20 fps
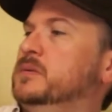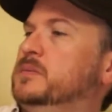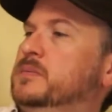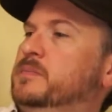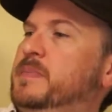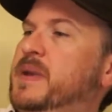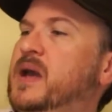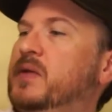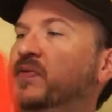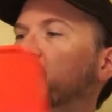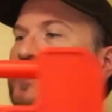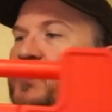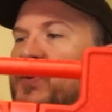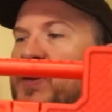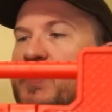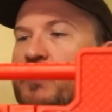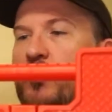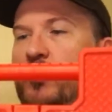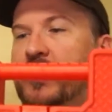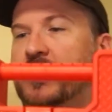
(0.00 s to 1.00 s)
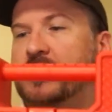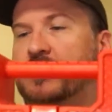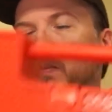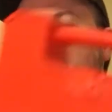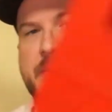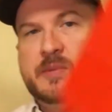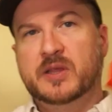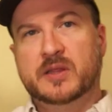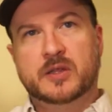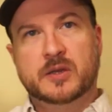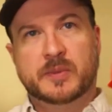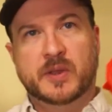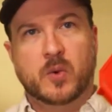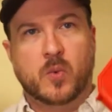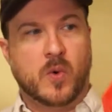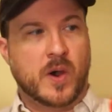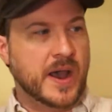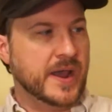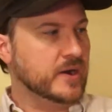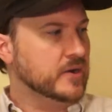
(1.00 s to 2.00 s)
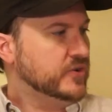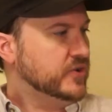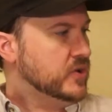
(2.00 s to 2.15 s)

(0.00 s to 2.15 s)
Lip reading: about the same width, maybe a little bit wider.